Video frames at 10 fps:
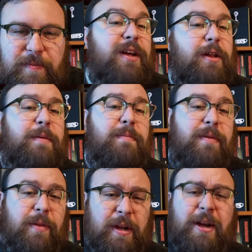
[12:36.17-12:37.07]
Tell him
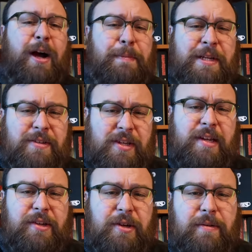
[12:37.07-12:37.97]
the goblin
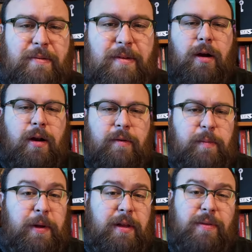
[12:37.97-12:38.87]
sent you. All right,
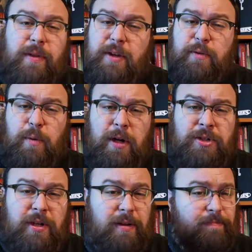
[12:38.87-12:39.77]
everybody, thanks for
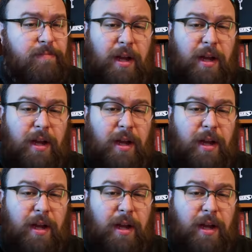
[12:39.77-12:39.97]
watching.